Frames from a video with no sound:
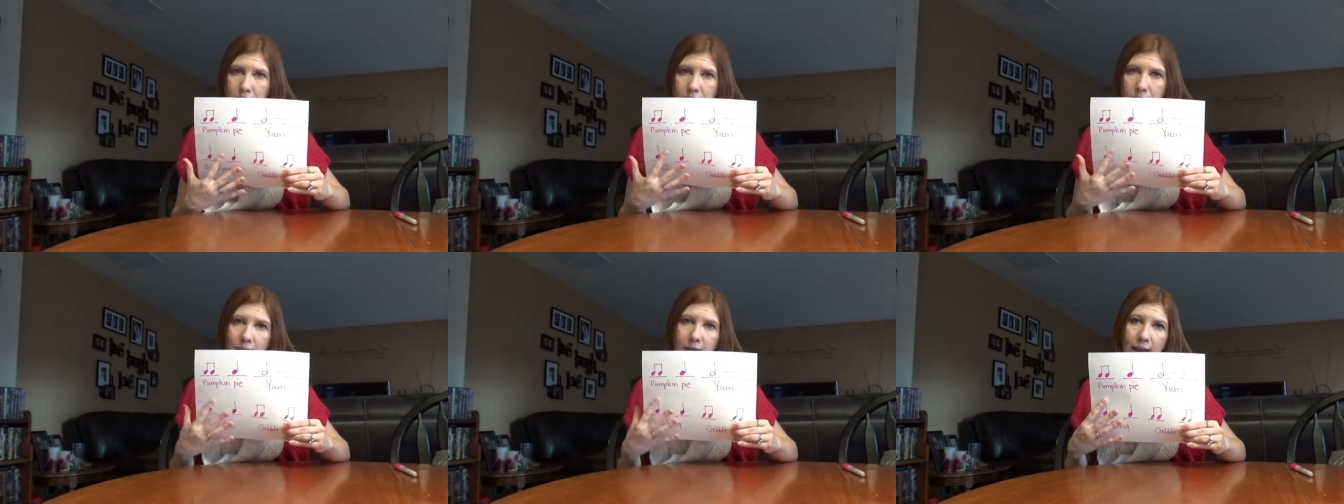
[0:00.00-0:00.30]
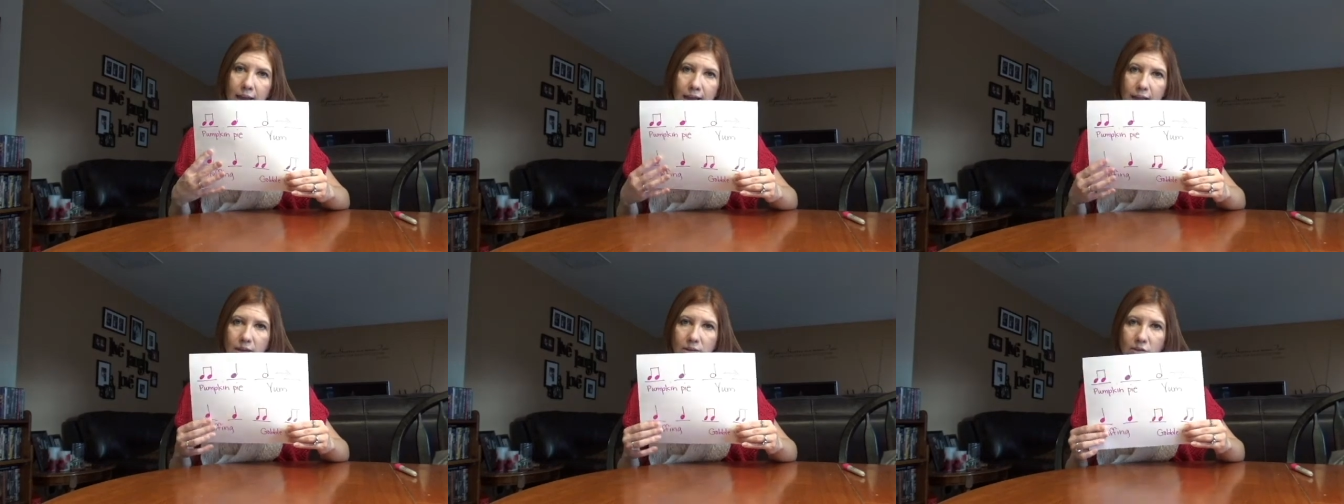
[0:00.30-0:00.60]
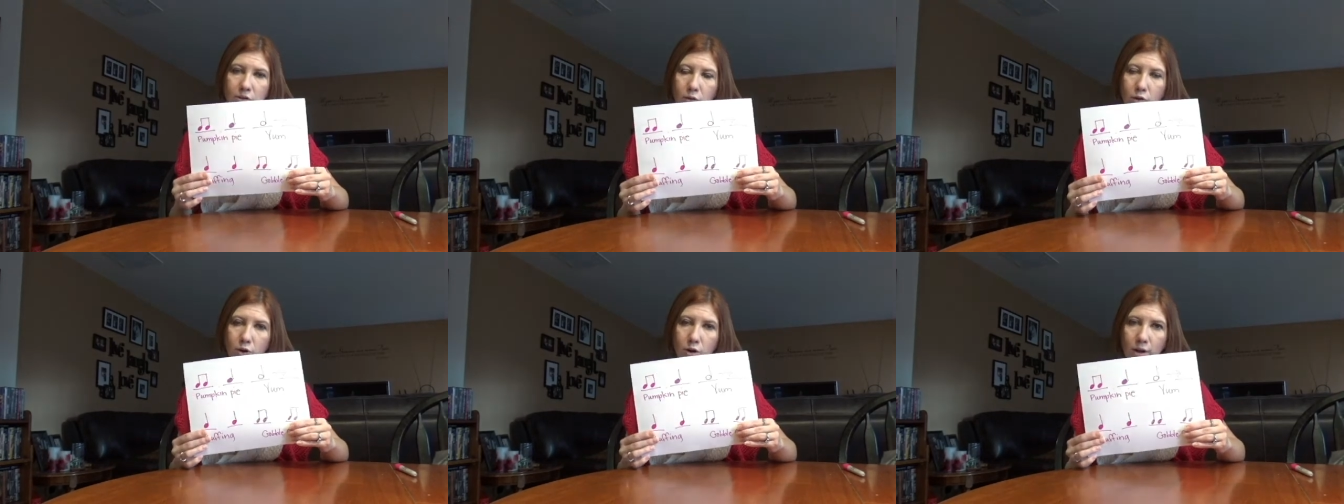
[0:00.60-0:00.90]
Okay,
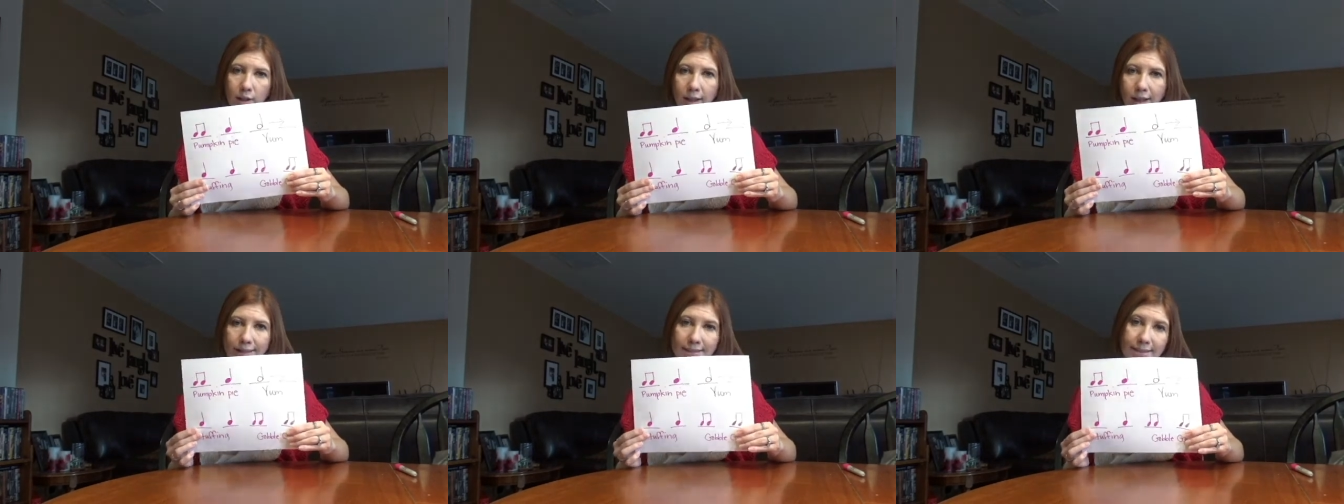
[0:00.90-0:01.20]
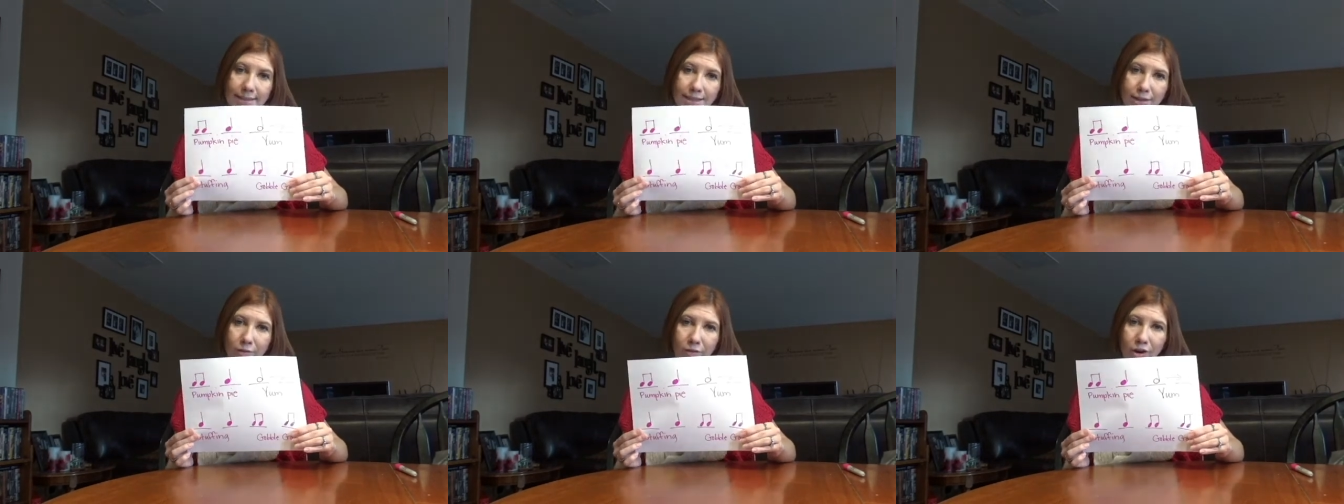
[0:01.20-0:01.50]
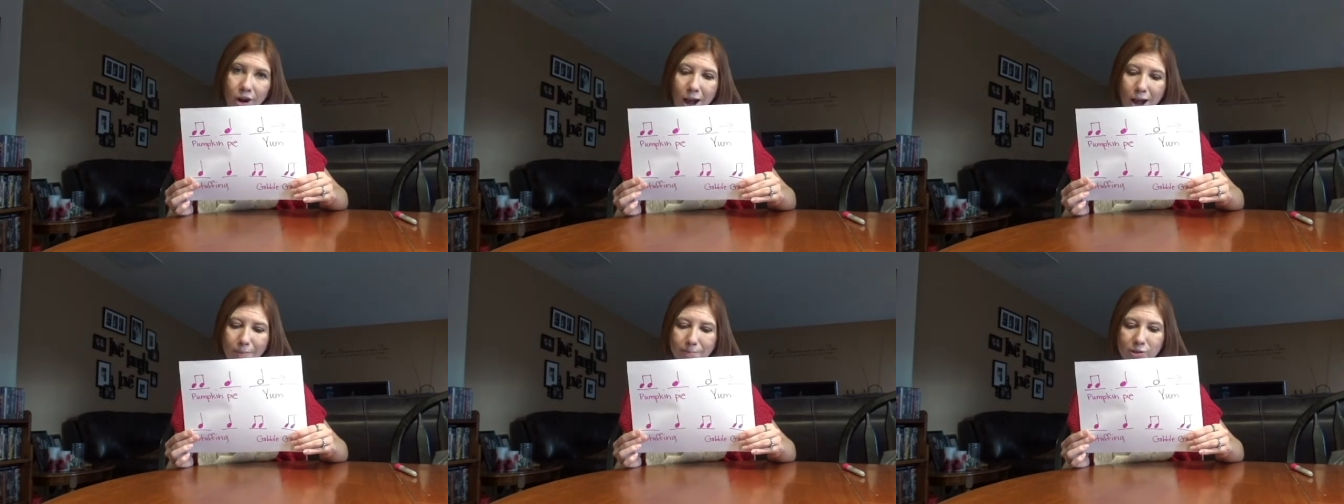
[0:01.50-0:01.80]
so there are lots of
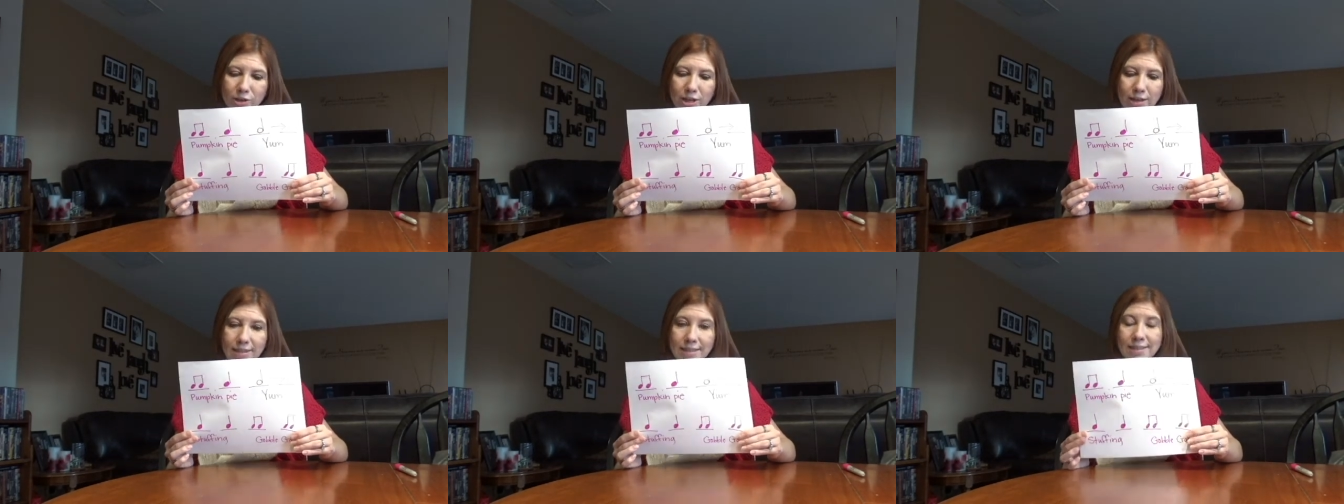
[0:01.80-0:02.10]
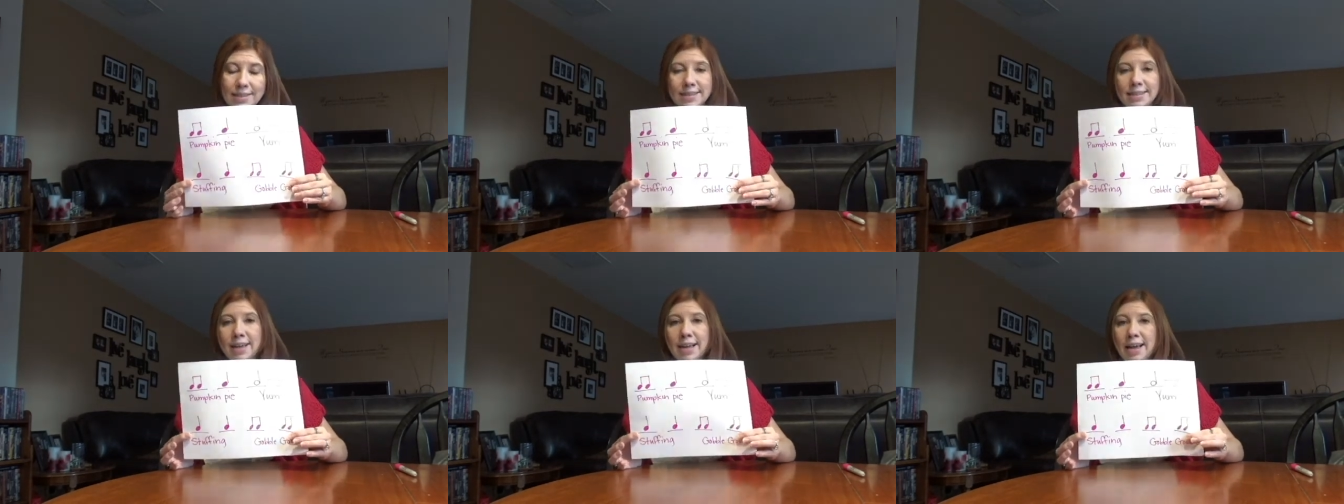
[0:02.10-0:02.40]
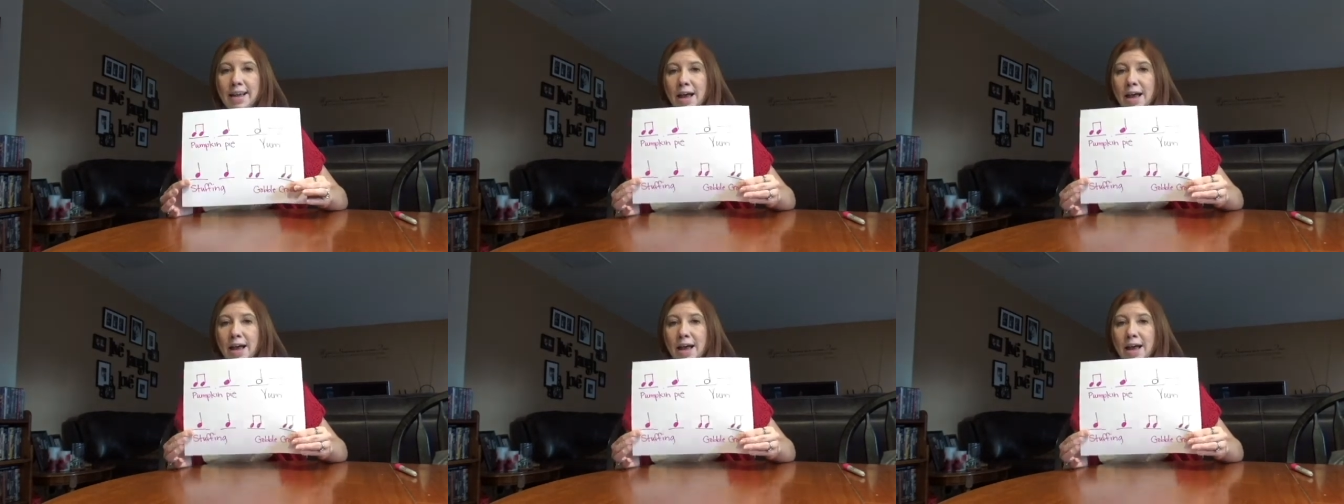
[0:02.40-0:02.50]
different options,